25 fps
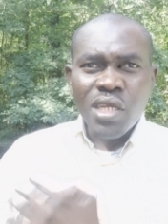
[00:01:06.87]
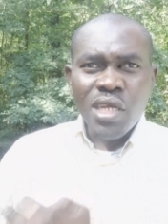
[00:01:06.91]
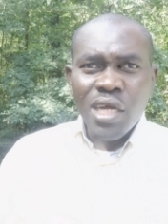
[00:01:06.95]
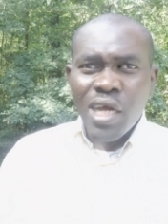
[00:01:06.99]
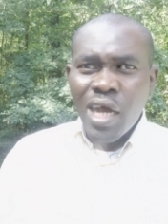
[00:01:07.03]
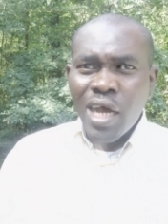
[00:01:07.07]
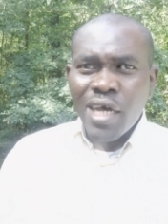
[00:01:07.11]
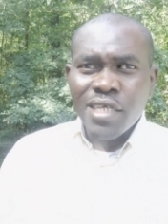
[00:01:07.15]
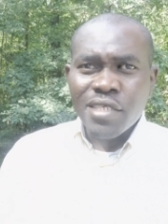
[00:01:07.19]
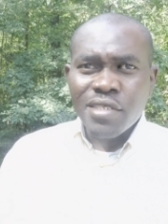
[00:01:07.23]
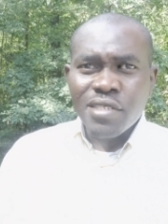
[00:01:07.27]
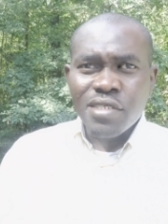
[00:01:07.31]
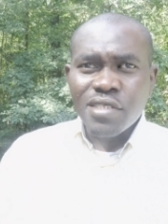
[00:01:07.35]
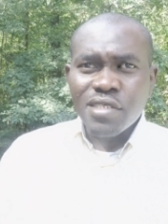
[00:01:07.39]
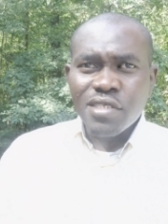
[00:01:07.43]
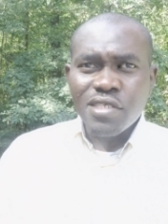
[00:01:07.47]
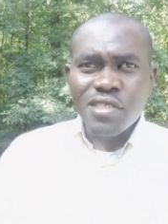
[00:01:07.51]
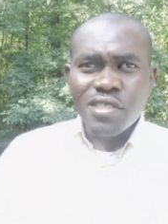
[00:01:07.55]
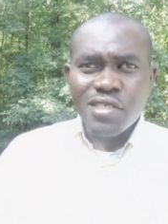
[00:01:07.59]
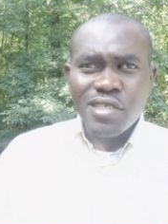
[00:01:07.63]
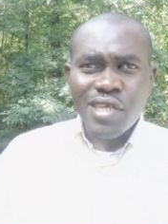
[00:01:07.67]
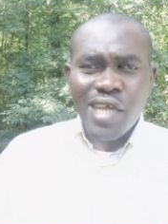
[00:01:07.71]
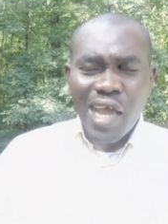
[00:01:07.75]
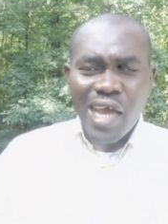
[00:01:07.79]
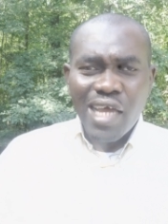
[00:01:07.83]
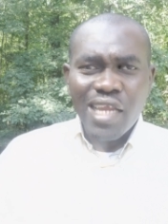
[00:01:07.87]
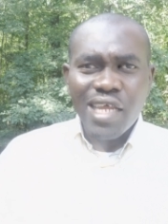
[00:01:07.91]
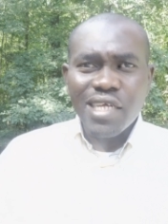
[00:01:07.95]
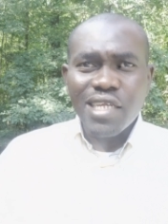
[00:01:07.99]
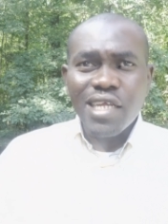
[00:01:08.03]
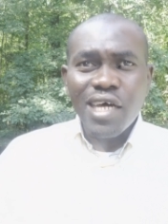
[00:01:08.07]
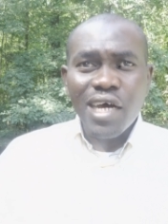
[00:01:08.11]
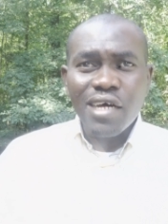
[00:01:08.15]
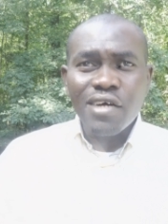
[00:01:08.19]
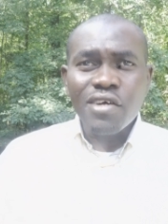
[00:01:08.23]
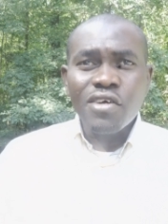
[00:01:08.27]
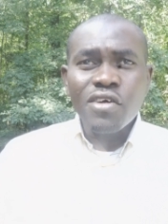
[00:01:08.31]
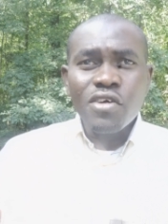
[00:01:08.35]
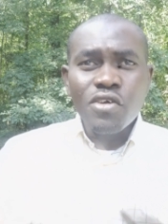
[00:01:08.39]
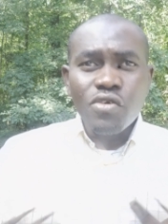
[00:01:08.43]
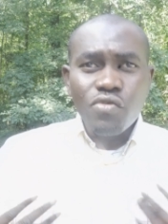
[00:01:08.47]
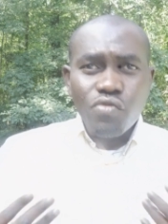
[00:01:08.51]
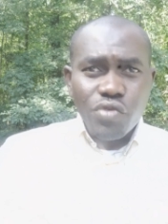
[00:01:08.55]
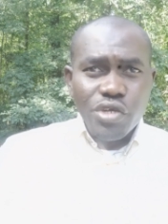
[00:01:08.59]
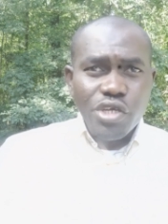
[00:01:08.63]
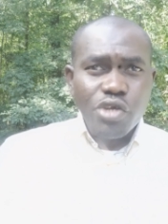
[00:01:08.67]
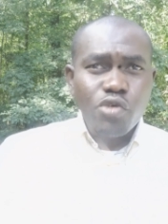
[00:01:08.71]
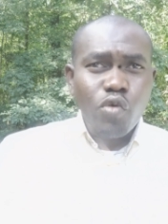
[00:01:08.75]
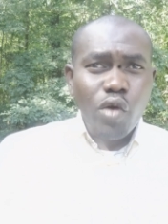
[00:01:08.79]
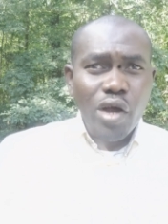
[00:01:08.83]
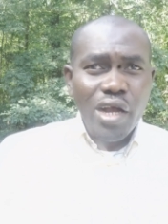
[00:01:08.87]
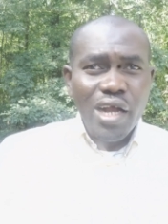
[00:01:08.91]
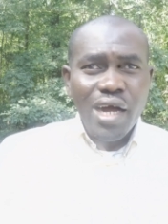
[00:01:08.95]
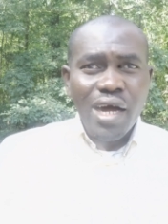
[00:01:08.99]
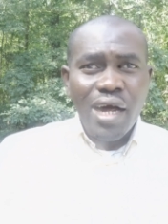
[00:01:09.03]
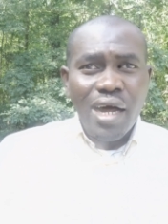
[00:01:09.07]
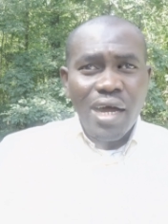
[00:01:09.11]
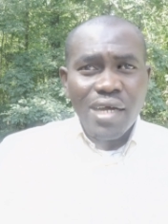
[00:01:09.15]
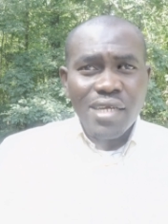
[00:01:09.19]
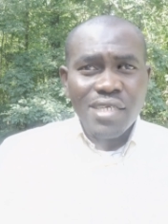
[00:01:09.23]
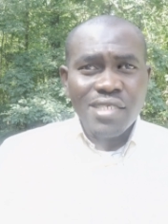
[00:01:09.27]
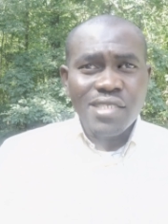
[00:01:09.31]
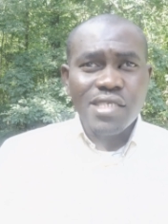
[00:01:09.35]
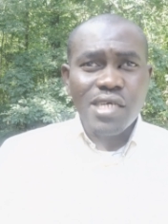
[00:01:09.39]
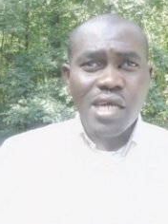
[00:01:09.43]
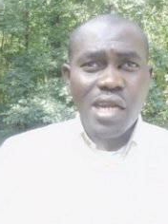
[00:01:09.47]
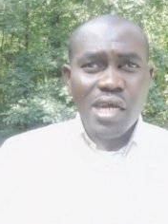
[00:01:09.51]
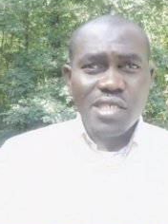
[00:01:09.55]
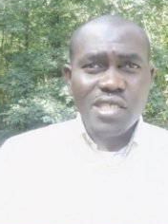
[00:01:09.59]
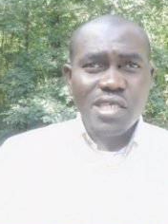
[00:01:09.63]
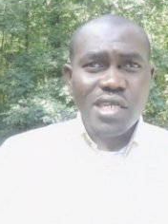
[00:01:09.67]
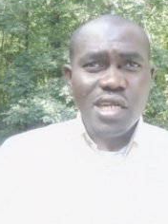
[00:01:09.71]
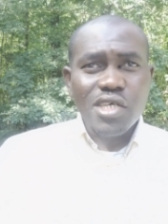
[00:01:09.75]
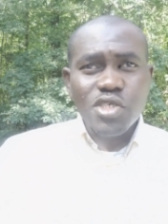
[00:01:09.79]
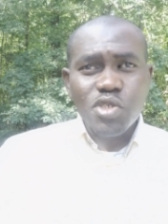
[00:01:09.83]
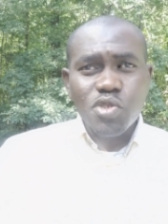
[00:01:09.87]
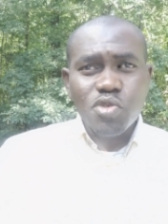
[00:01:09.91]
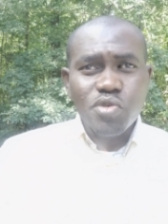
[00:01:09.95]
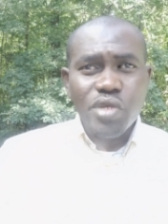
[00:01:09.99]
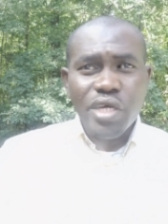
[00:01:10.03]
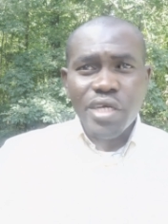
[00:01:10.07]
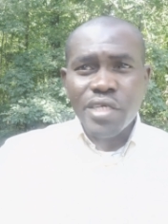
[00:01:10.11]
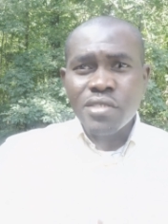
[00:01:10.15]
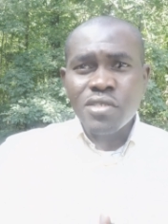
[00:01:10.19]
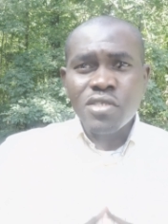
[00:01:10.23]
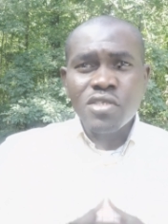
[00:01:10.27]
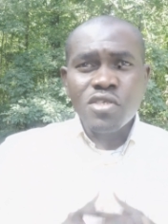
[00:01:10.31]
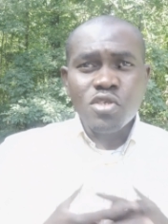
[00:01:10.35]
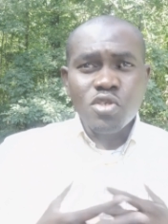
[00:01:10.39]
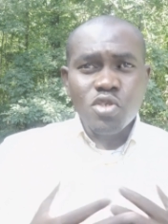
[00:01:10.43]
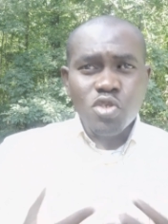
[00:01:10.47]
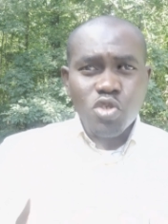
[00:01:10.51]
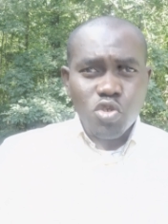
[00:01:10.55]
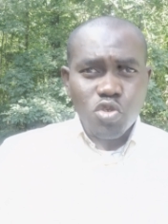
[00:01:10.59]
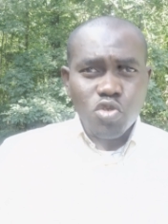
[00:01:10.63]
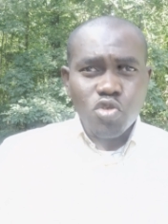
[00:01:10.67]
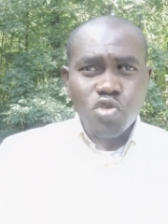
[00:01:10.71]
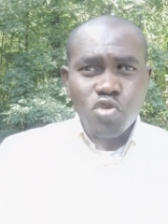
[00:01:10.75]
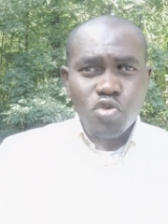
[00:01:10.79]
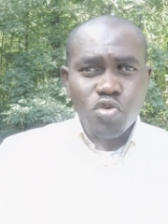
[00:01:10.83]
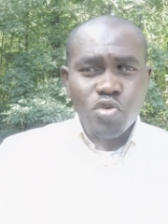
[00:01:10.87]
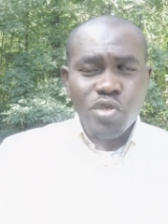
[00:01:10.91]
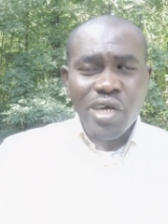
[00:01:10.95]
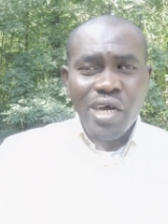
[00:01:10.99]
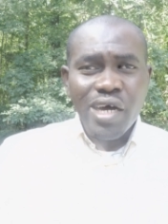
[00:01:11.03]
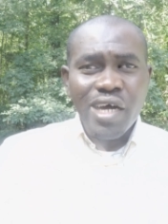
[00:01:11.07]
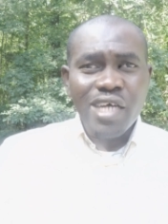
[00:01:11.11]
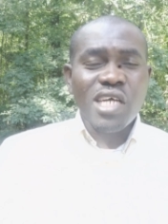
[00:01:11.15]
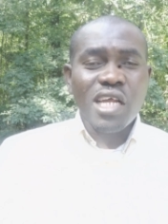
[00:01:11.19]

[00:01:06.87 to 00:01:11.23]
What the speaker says: and Canada require international students to do that.